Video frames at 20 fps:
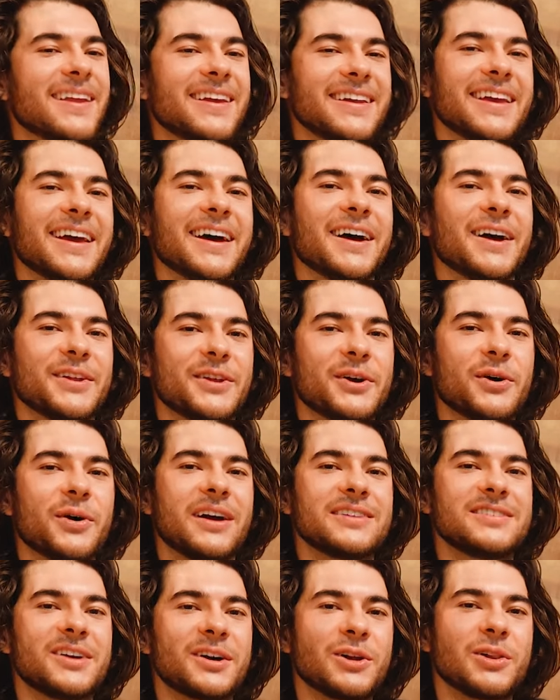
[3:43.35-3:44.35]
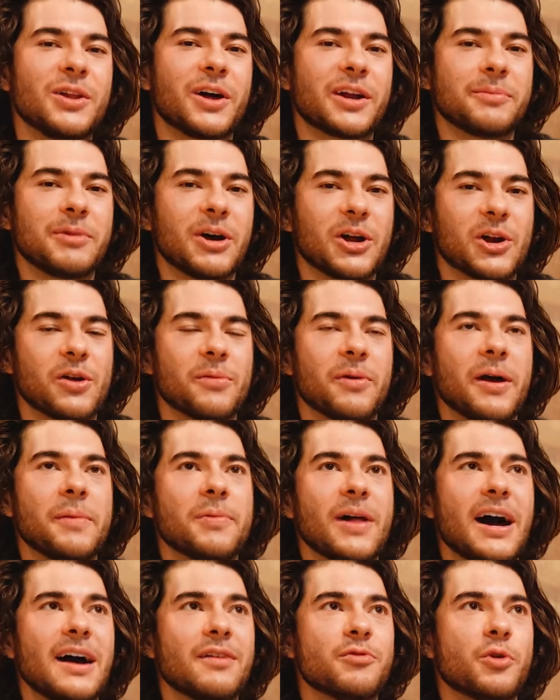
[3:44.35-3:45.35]
Yeah, no, I talk a lot about on my
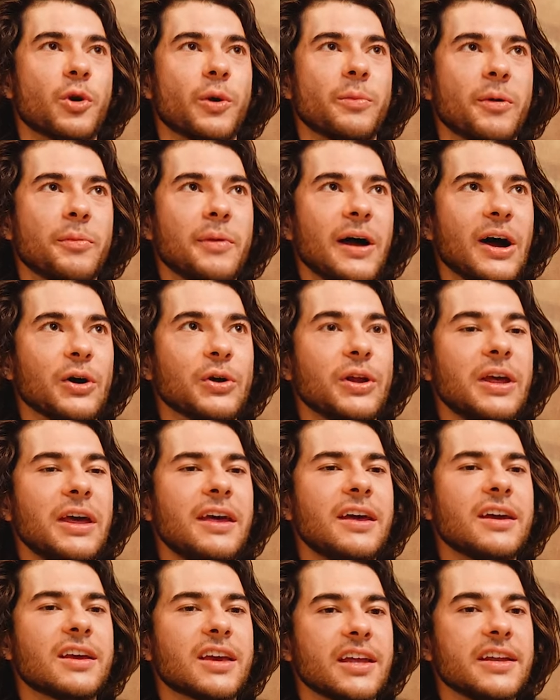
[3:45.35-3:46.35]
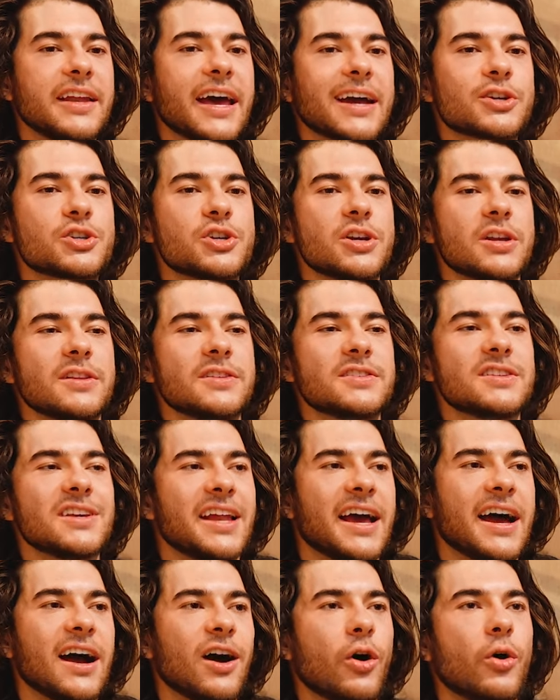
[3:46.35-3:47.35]
platform about connections and
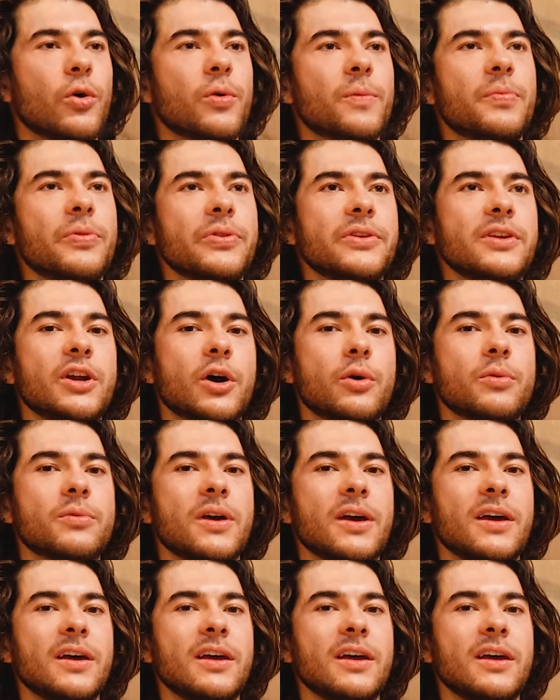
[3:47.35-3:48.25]
how, you know,